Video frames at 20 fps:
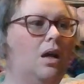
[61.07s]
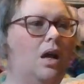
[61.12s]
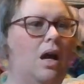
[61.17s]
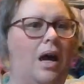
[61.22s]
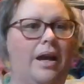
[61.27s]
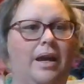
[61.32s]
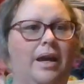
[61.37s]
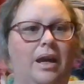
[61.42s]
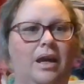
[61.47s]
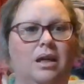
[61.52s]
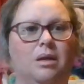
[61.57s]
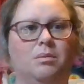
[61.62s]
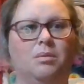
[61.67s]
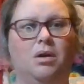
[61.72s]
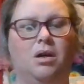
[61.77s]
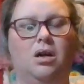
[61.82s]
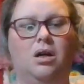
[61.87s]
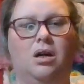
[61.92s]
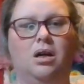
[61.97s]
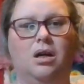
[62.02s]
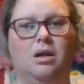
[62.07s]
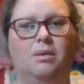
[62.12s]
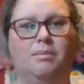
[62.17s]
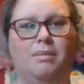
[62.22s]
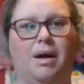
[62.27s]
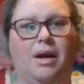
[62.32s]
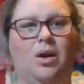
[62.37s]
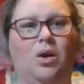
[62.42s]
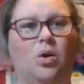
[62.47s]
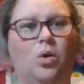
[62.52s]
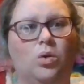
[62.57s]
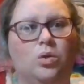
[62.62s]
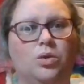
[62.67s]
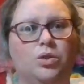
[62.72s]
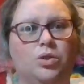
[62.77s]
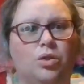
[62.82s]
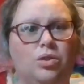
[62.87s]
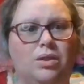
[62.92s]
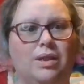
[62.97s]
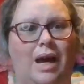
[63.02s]
I am on my
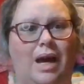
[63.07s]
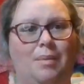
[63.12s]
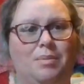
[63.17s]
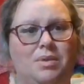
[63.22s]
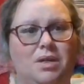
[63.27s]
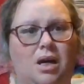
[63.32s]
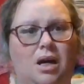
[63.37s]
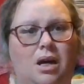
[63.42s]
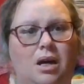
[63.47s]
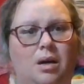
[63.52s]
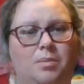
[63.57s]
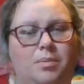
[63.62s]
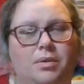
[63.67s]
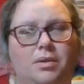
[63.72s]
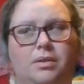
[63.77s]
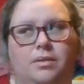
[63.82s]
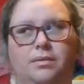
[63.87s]
older laptop